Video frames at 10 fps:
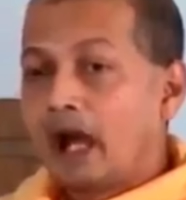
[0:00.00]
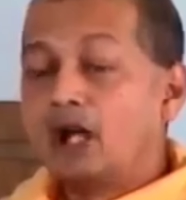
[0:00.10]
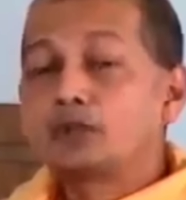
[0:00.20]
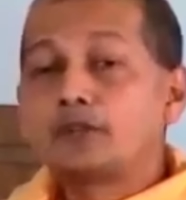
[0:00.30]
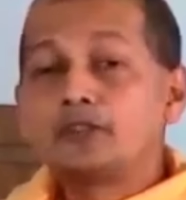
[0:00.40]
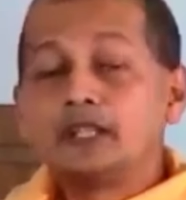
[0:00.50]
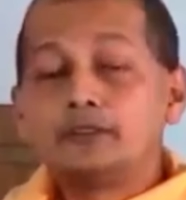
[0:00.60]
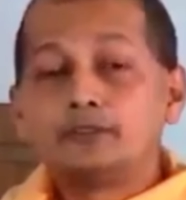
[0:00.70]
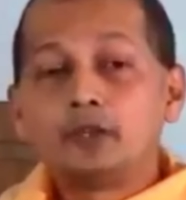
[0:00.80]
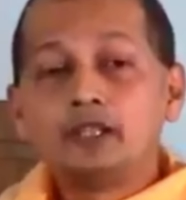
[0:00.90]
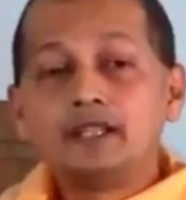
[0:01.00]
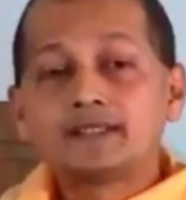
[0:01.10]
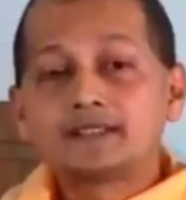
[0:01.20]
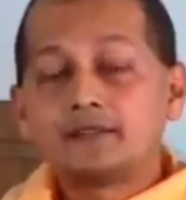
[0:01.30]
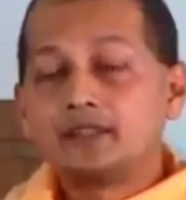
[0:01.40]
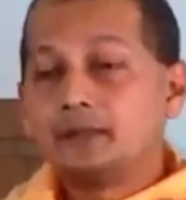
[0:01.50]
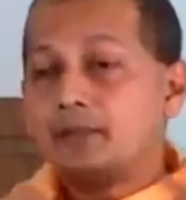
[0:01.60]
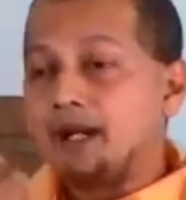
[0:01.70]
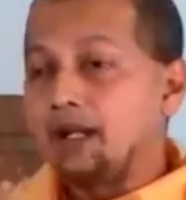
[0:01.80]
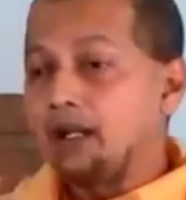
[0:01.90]
Out of the fullness of the
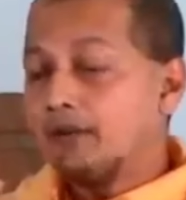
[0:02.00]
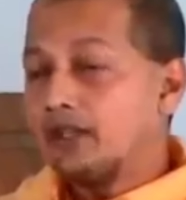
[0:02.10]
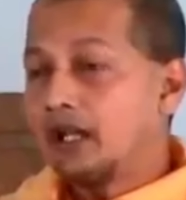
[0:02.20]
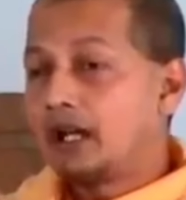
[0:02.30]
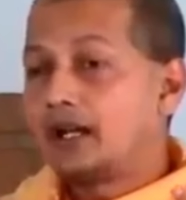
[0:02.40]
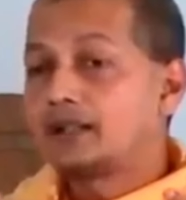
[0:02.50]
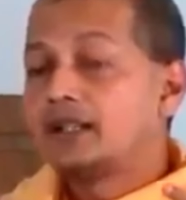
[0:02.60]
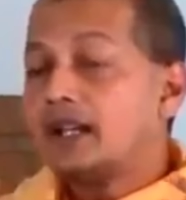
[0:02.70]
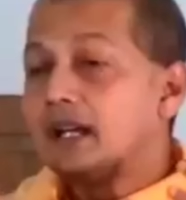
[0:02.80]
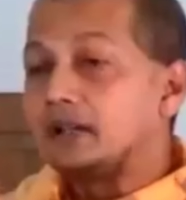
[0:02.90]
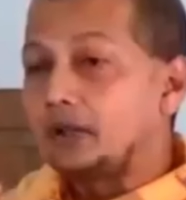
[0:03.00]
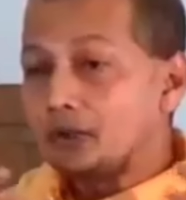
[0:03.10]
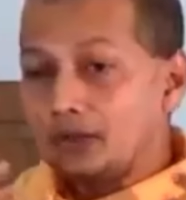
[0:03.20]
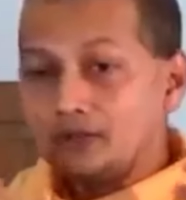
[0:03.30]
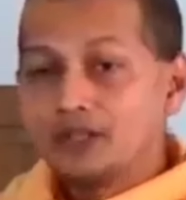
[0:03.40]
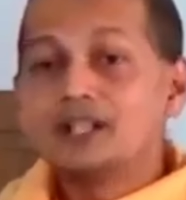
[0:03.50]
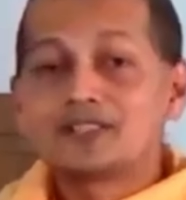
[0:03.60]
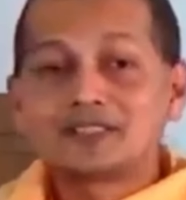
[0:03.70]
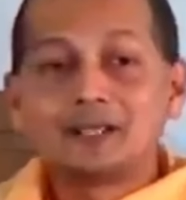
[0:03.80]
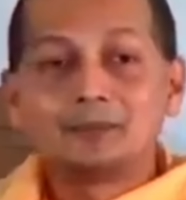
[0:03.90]
heart, not only
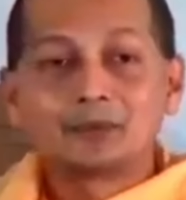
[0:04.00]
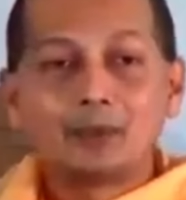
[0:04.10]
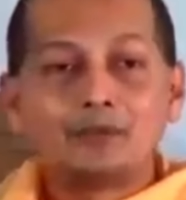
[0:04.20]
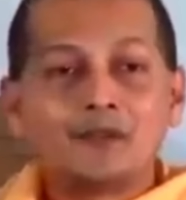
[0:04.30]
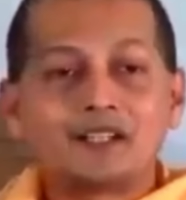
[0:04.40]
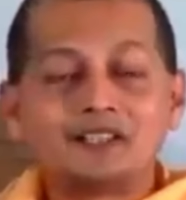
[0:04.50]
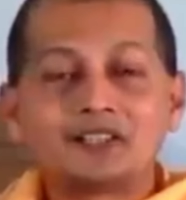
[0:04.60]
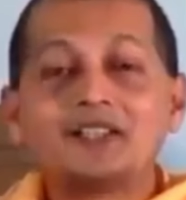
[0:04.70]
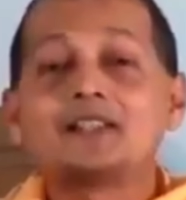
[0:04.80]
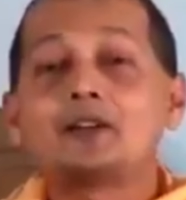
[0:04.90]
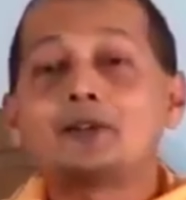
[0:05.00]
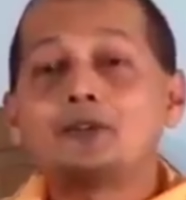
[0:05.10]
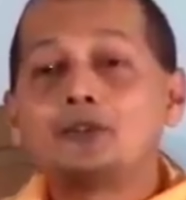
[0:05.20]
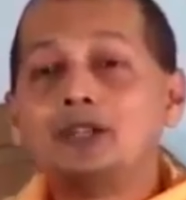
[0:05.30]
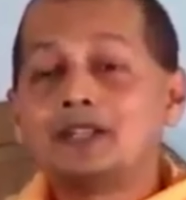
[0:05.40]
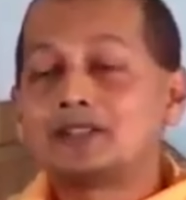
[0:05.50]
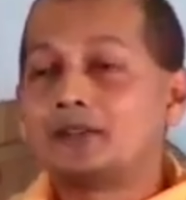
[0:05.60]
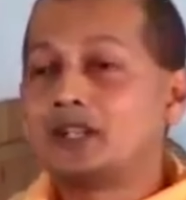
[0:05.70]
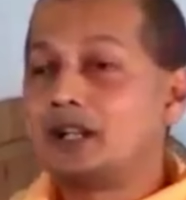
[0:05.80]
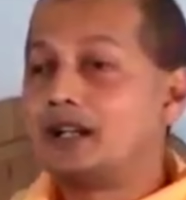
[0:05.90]
words come, Swami Vivekananda says, out of the fullness
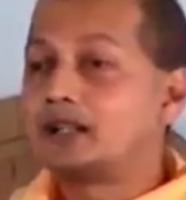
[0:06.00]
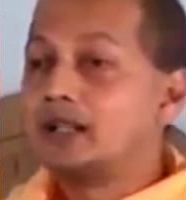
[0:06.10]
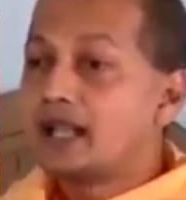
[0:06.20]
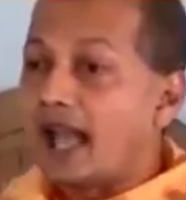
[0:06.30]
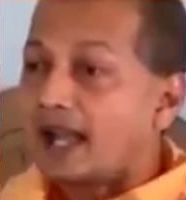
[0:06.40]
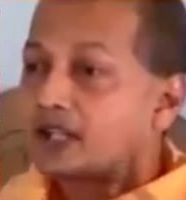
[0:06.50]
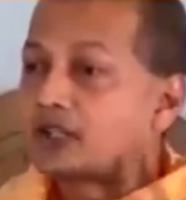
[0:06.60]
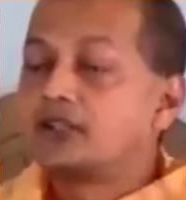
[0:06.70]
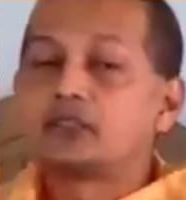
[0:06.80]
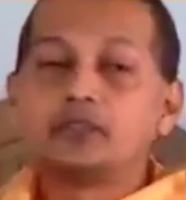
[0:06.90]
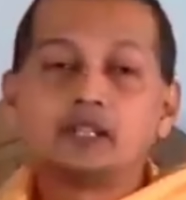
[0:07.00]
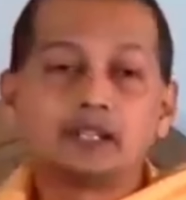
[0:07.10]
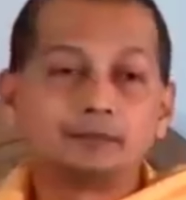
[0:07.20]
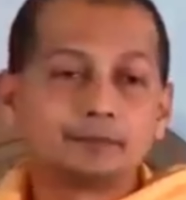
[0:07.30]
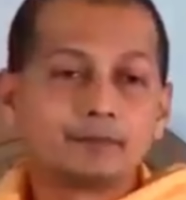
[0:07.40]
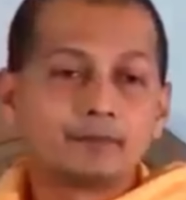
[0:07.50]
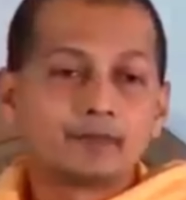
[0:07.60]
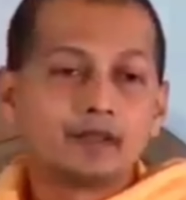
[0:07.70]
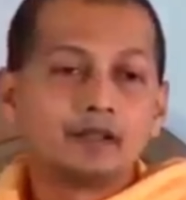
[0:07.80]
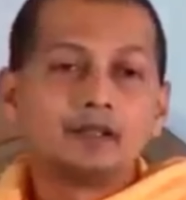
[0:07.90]
of the heart, actions will come.
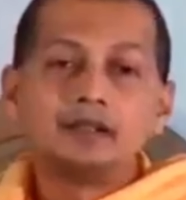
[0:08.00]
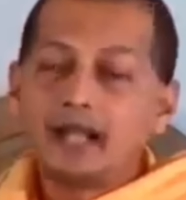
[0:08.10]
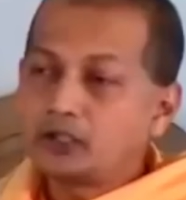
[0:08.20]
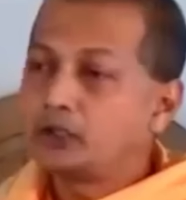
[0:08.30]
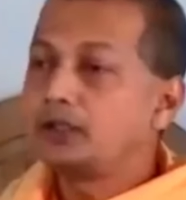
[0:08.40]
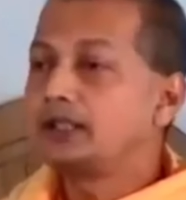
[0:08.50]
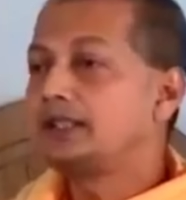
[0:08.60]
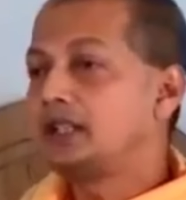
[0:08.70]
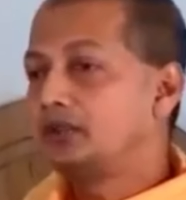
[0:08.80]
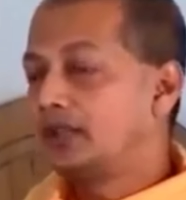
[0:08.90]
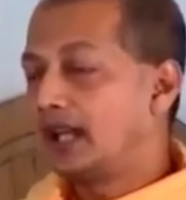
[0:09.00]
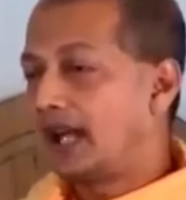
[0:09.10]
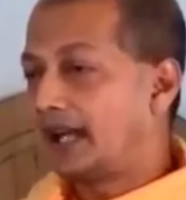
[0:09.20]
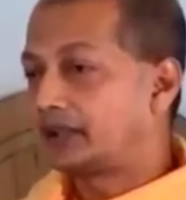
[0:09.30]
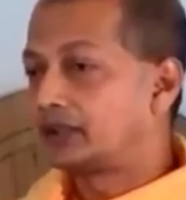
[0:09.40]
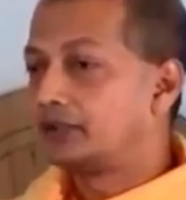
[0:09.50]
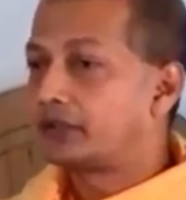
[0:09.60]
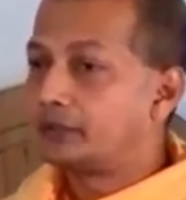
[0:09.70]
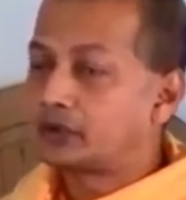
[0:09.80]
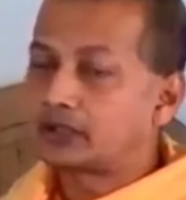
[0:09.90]
Naturally, then you will act
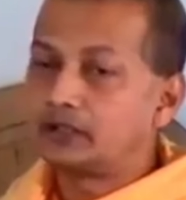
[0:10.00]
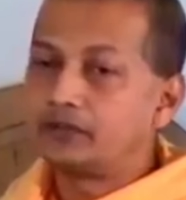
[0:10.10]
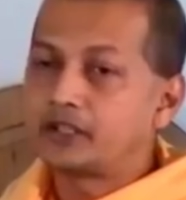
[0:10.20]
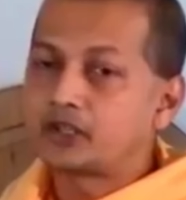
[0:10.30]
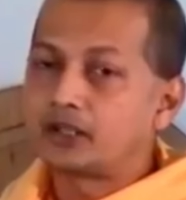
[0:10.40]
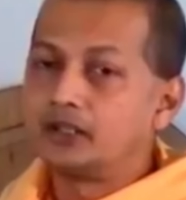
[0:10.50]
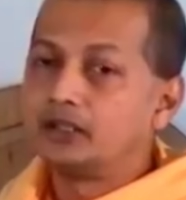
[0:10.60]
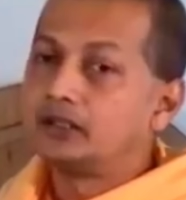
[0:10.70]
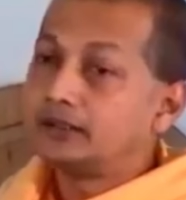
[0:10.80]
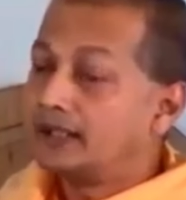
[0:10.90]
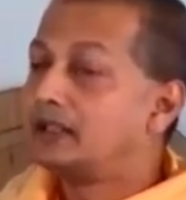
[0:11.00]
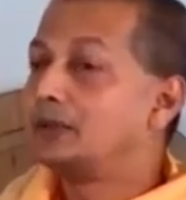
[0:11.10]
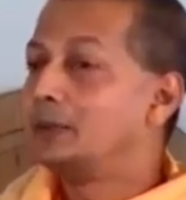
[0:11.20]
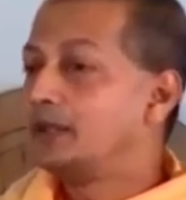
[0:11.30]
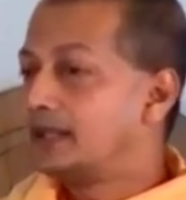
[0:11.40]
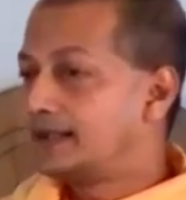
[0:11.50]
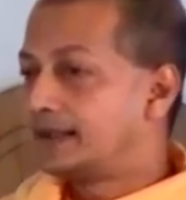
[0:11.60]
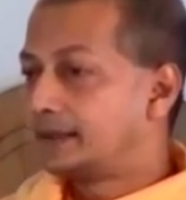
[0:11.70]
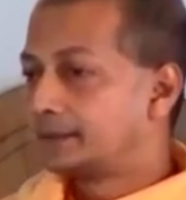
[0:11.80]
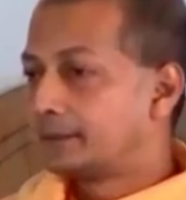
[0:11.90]
from your conviction. Then it will be easy.